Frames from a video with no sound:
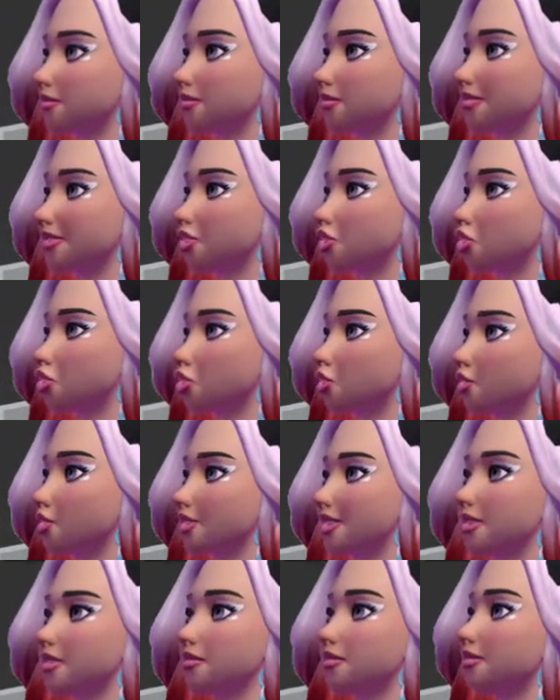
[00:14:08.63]

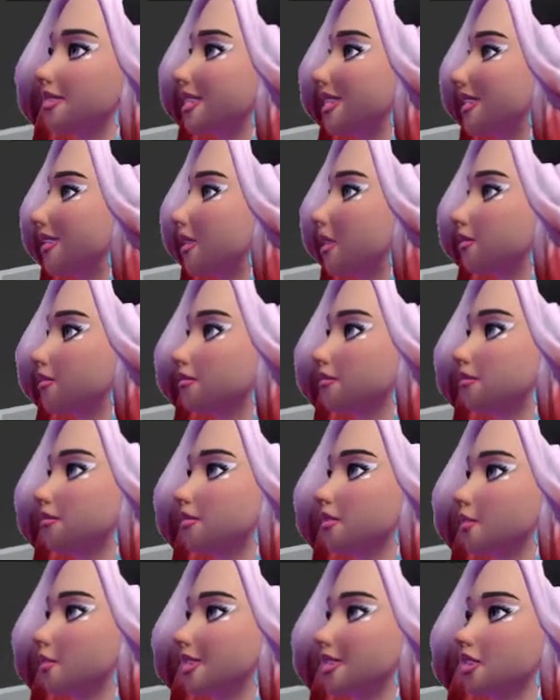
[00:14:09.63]
F3 that, yep,
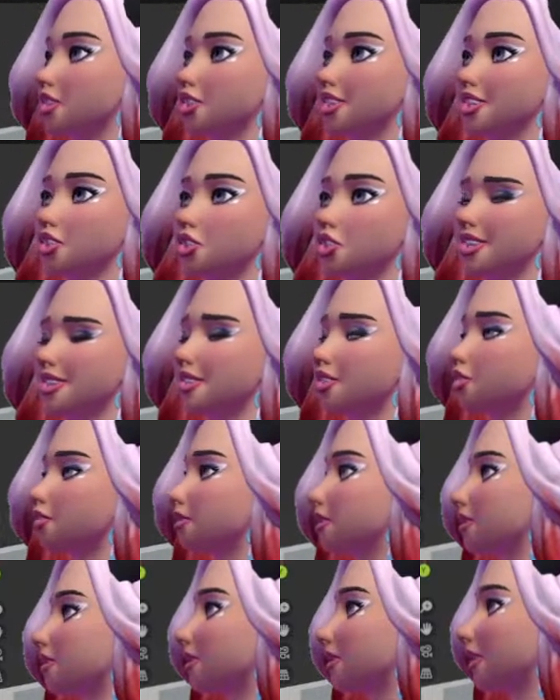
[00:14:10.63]
and we're gonna say shade
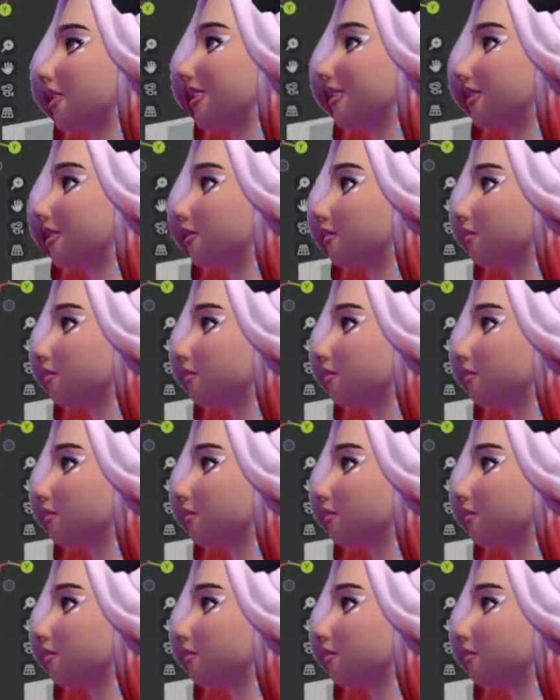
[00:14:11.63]
smooth, okay?